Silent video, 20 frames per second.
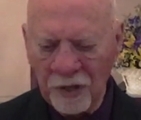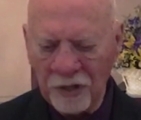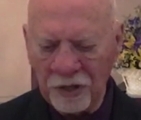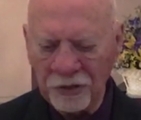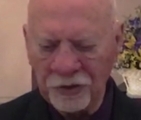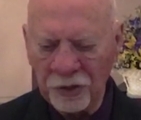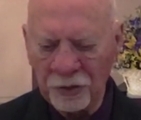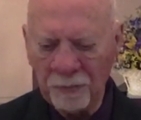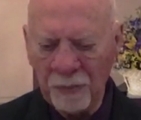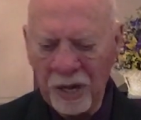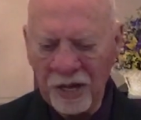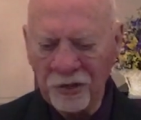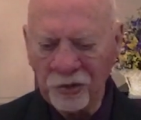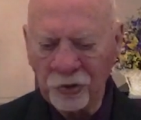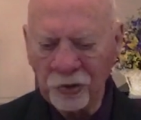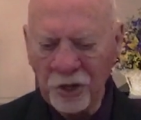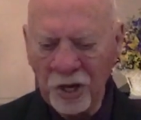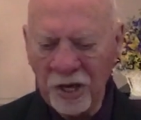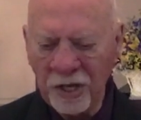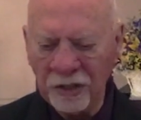this is my
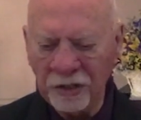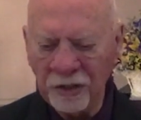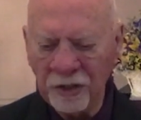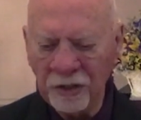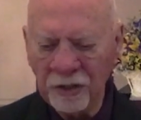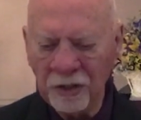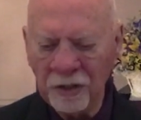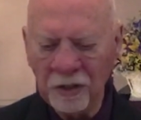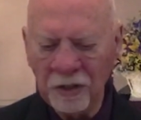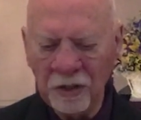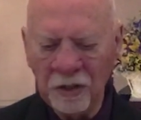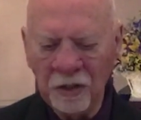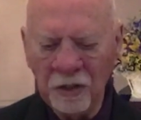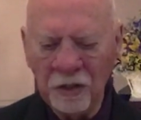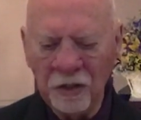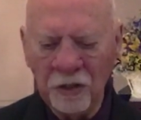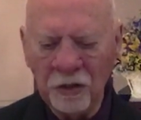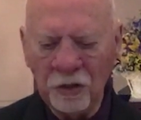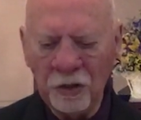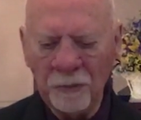Son,
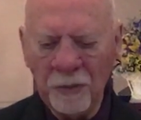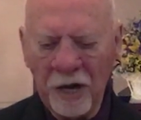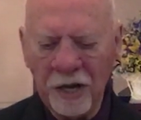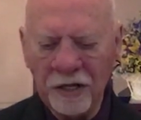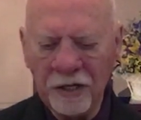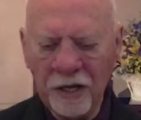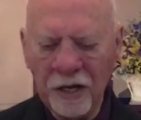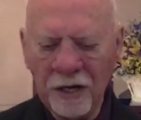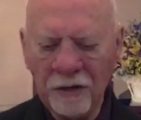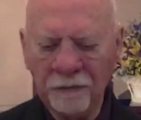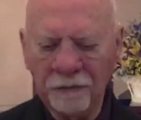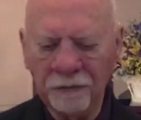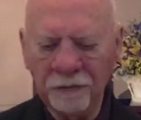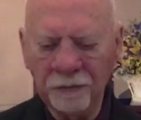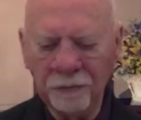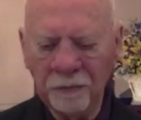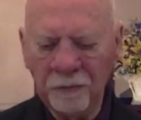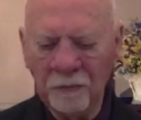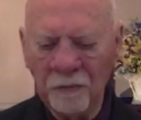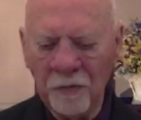whom I
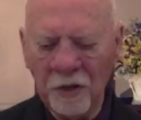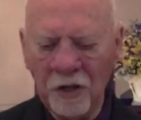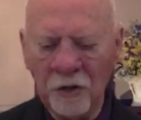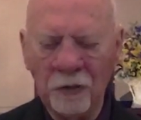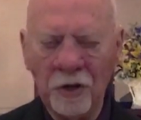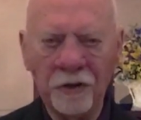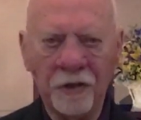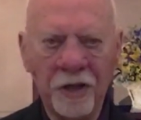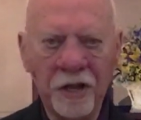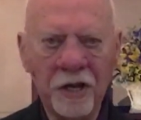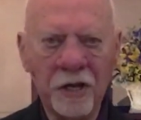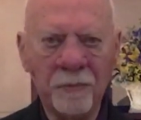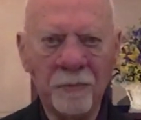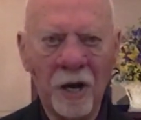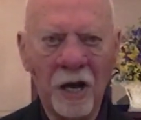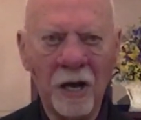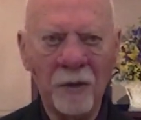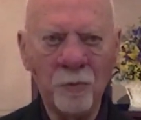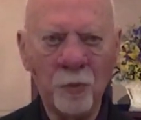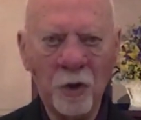love. With him
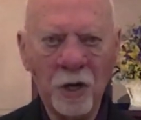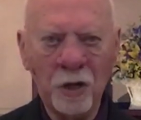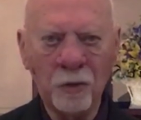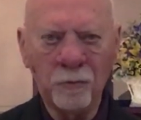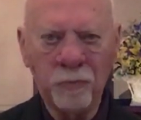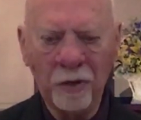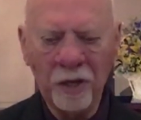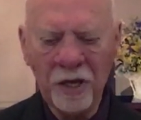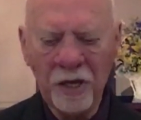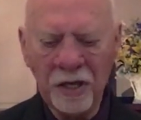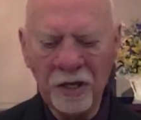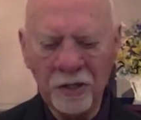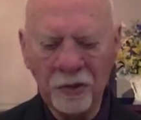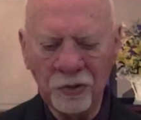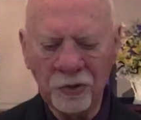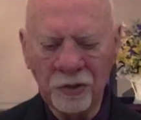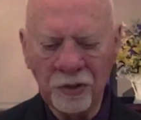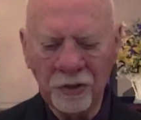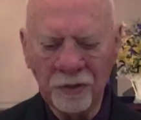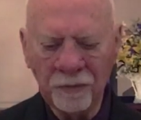I'm well
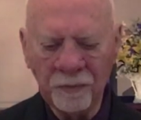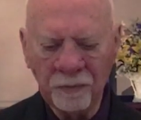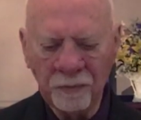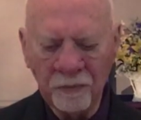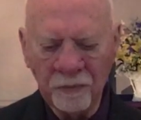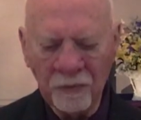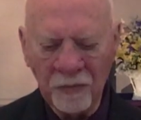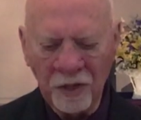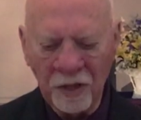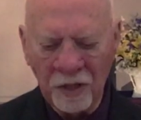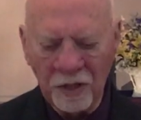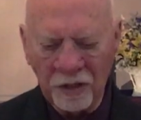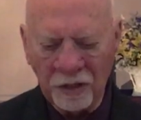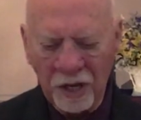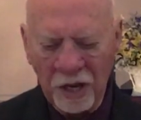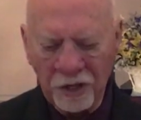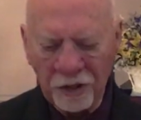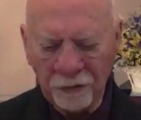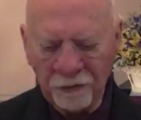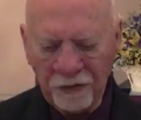pleased.
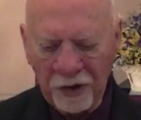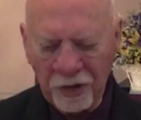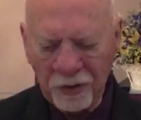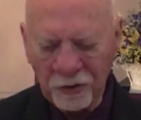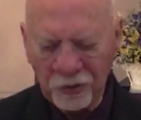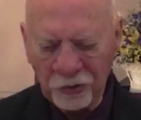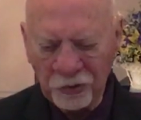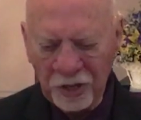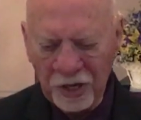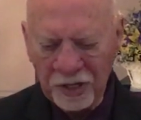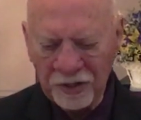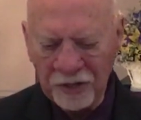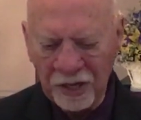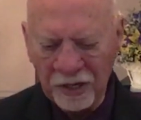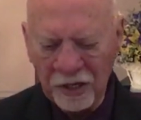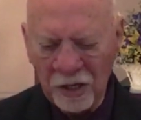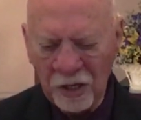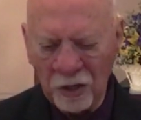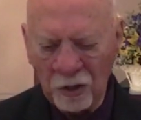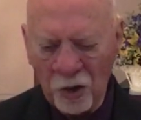God the Father said
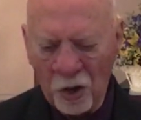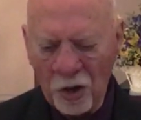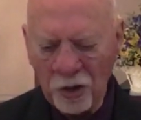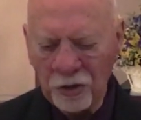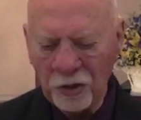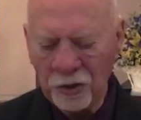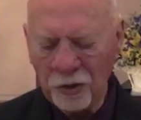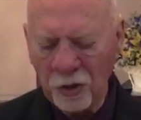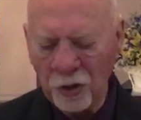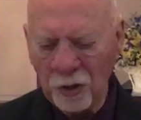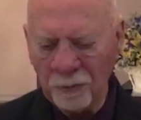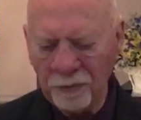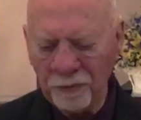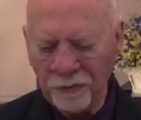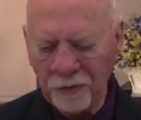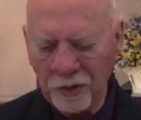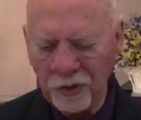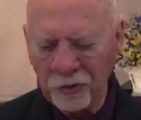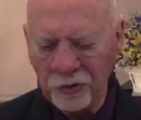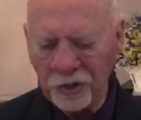that long ago
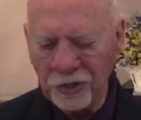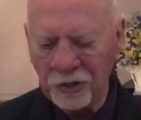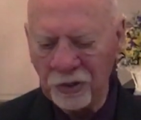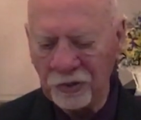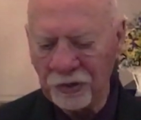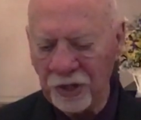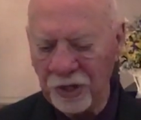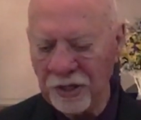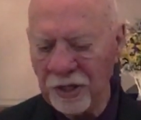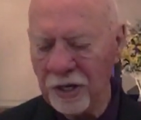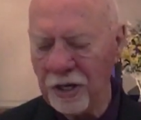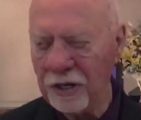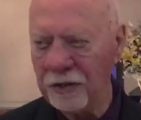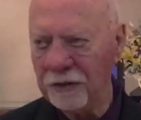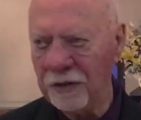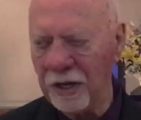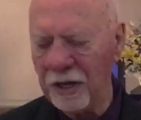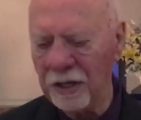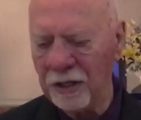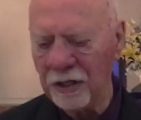before Jesus did
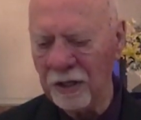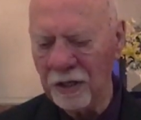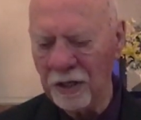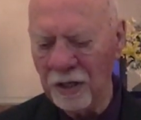anything.